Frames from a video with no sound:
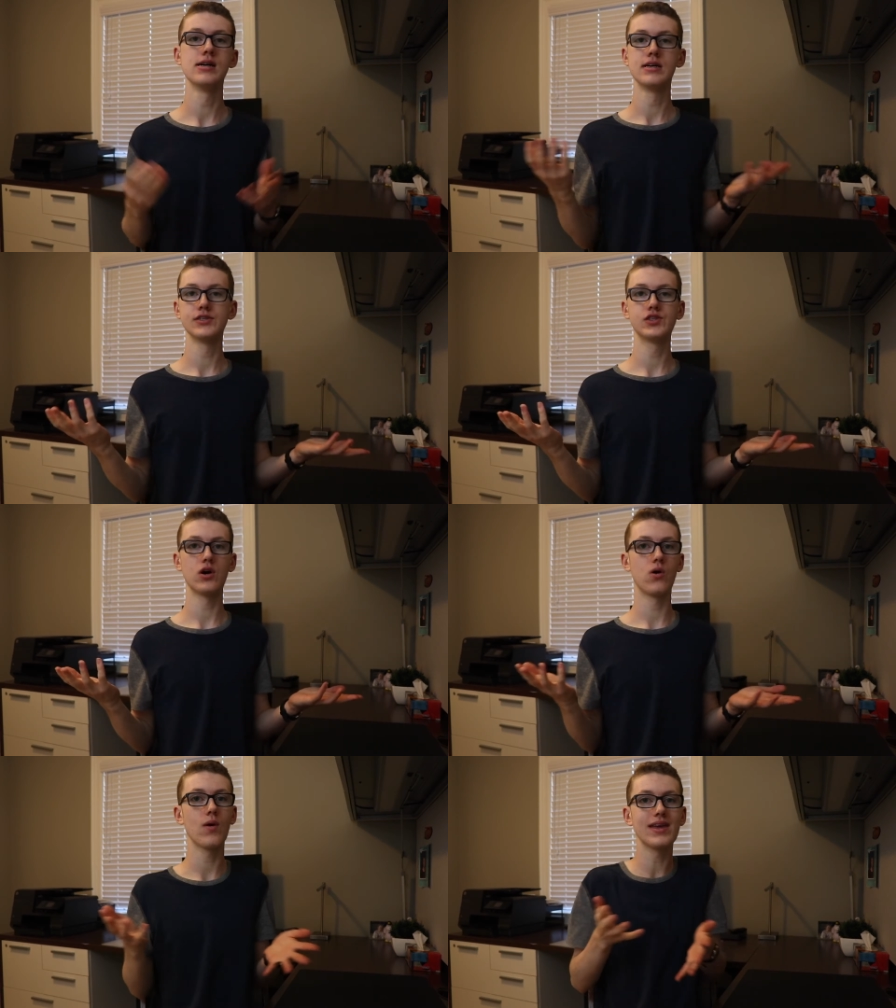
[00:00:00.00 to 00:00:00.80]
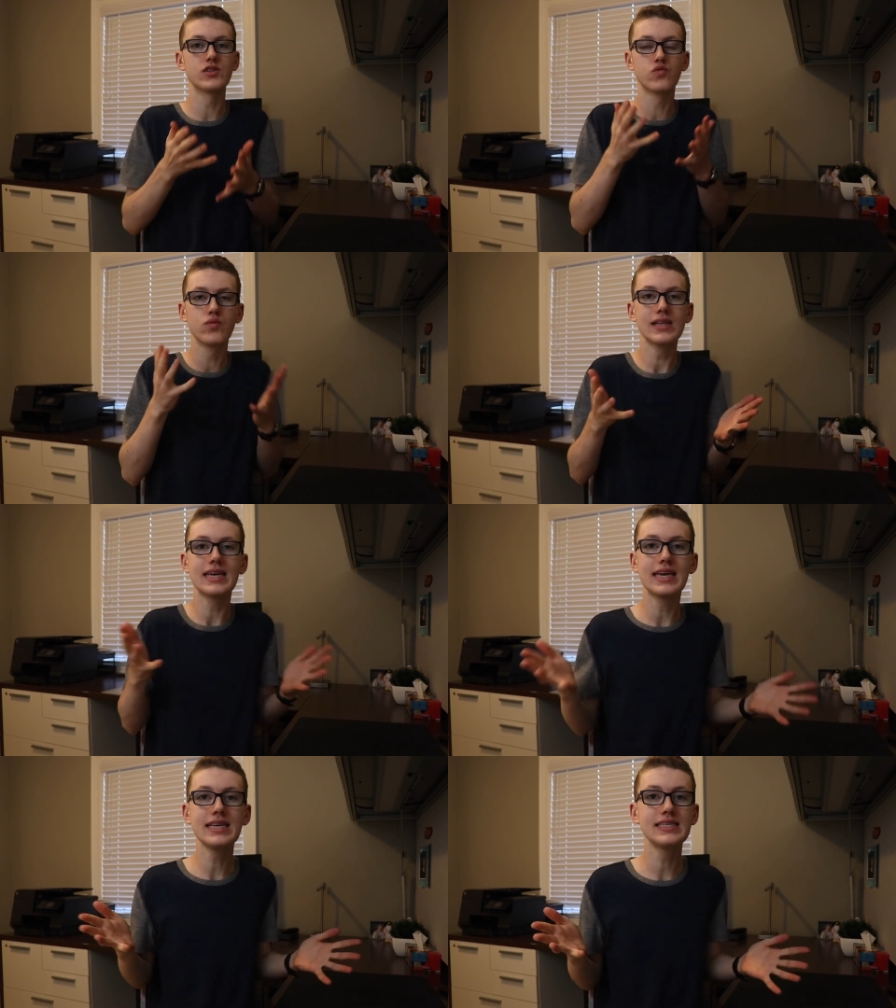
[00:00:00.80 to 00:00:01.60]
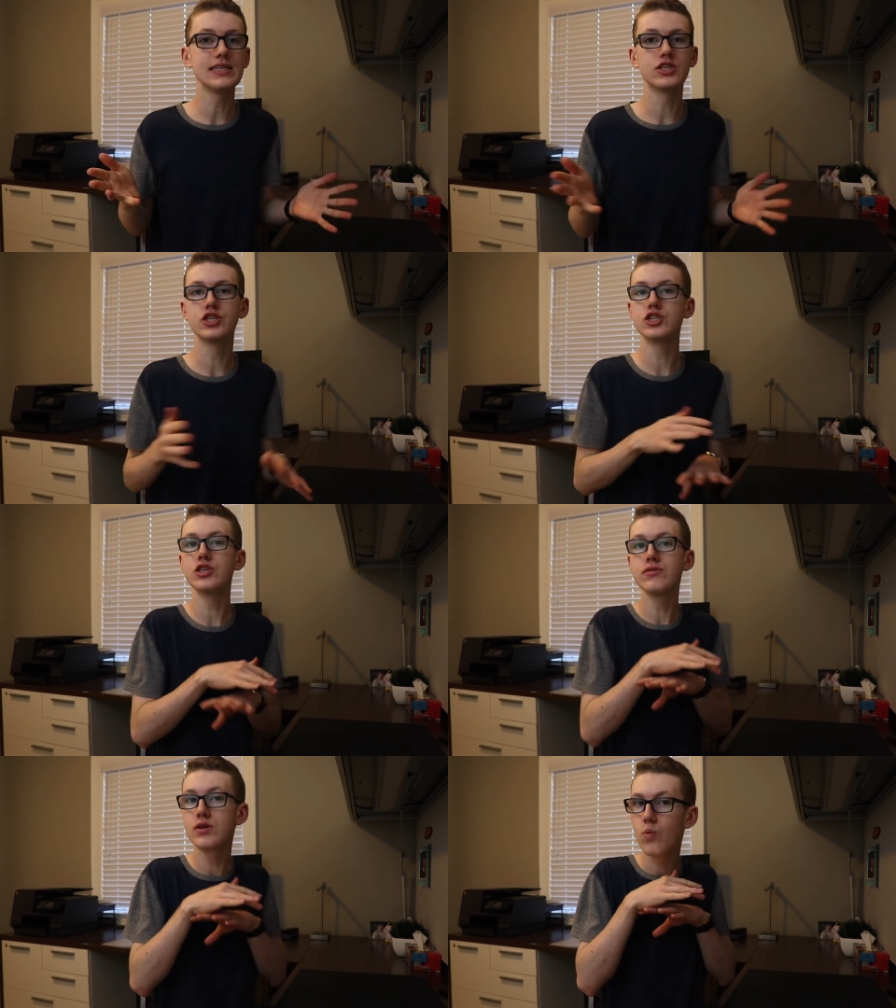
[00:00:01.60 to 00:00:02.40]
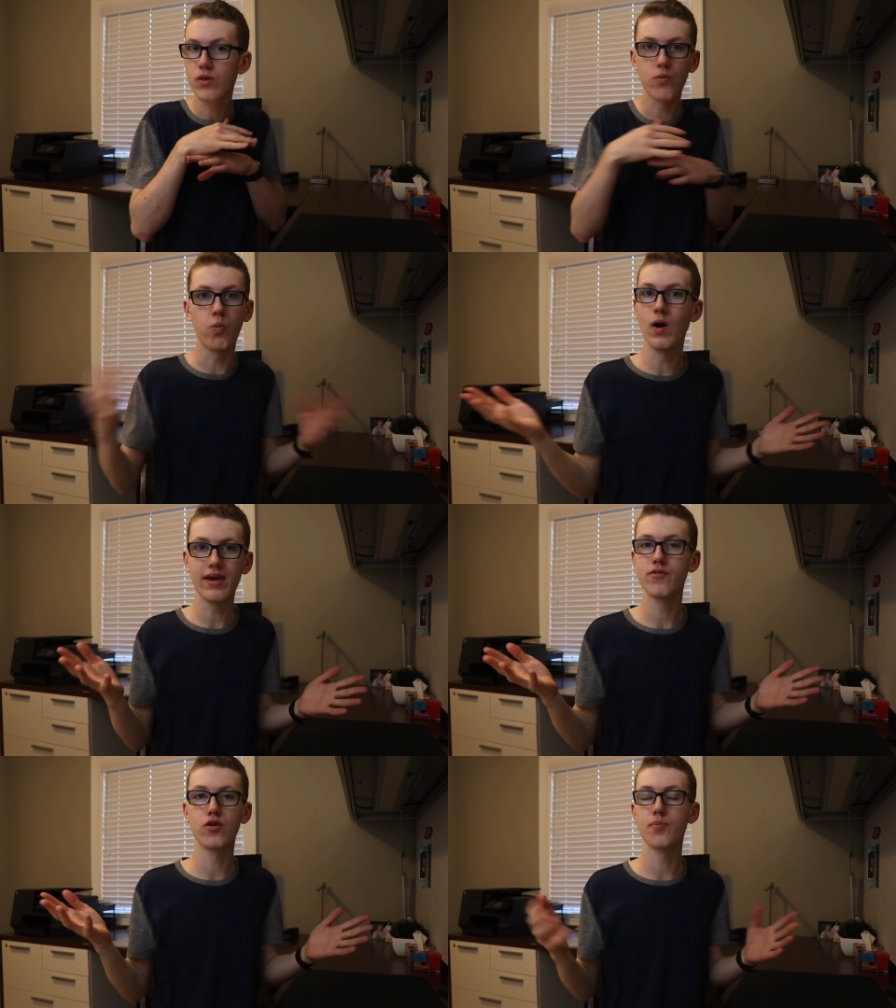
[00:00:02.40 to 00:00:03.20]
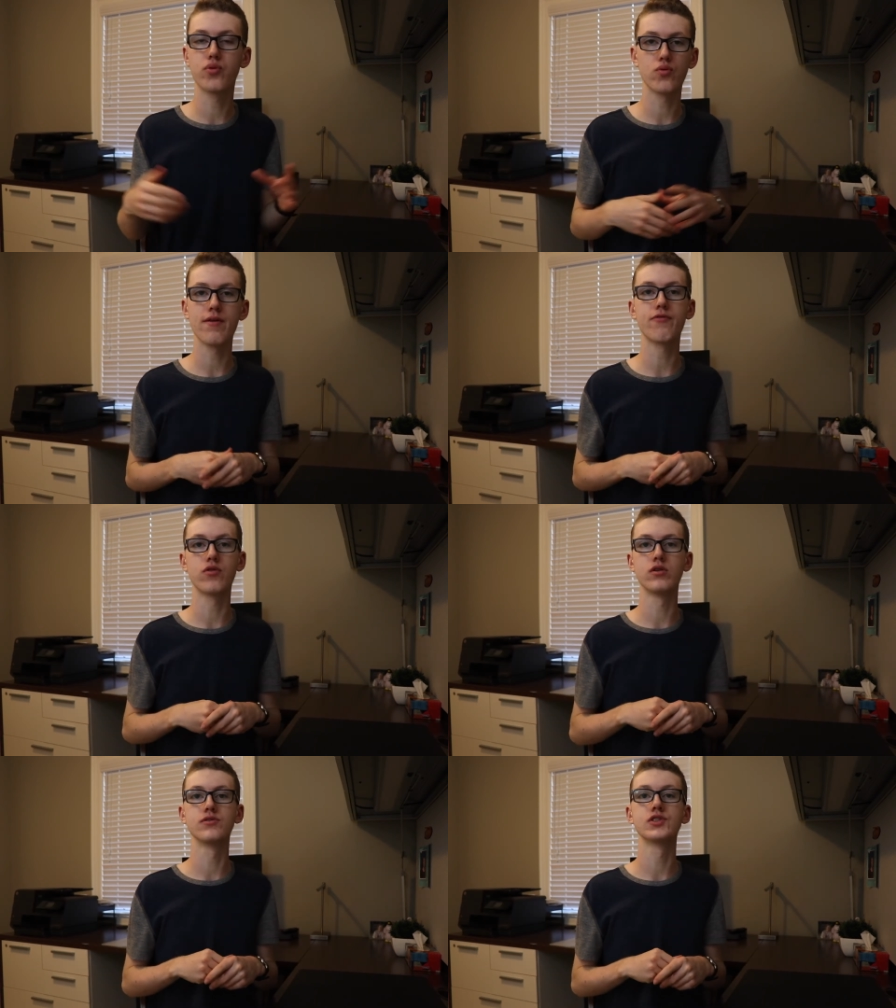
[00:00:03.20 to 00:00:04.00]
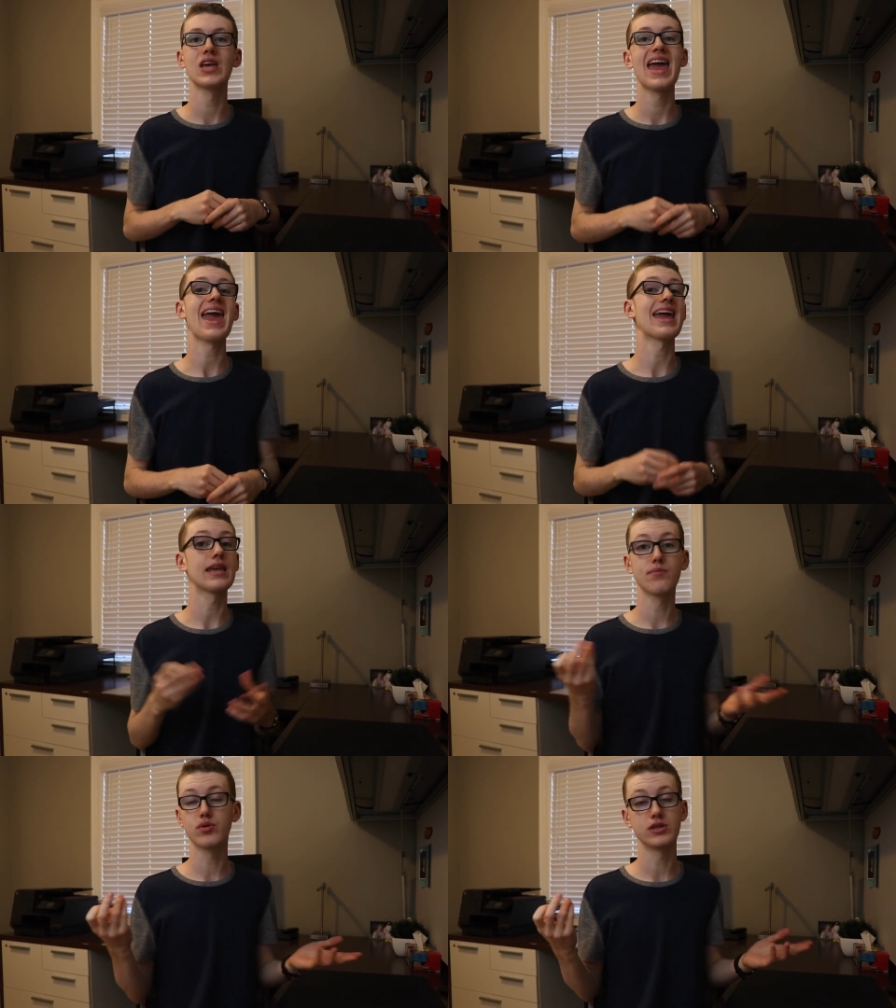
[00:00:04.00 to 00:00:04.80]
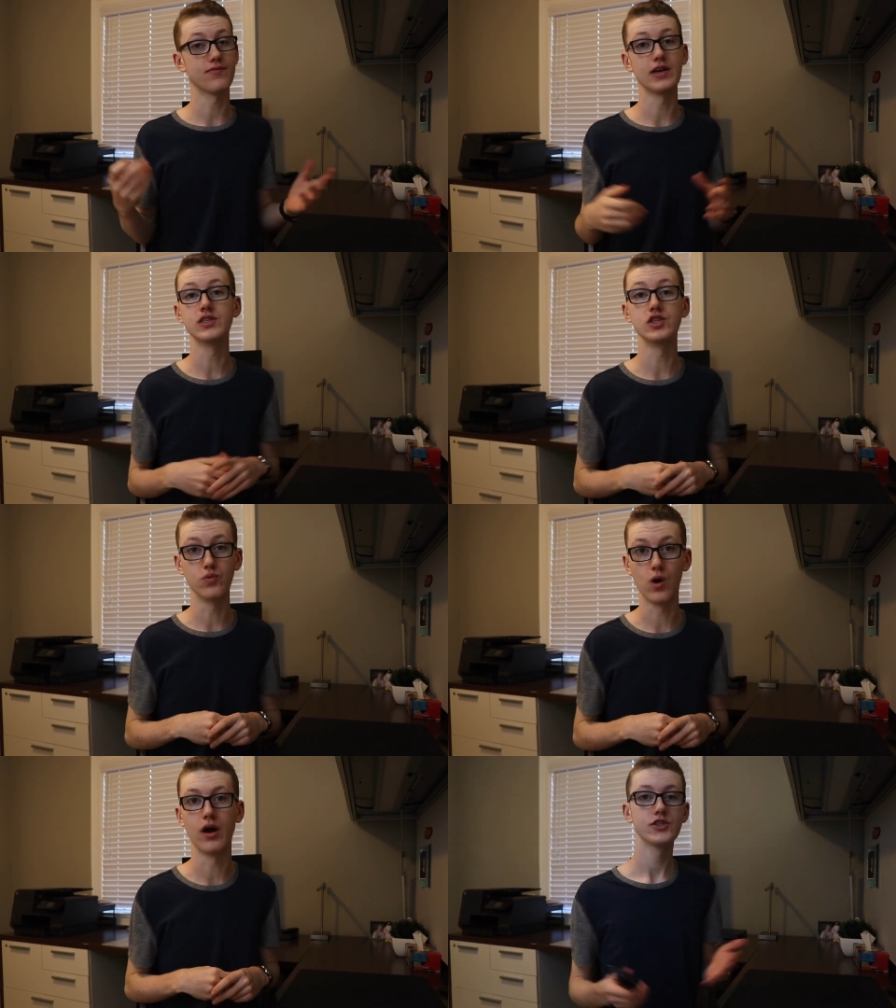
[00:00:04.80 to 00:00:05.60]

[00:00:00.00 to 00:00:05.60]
So it's really easy to just use it with whatever peripherals and input devices you want.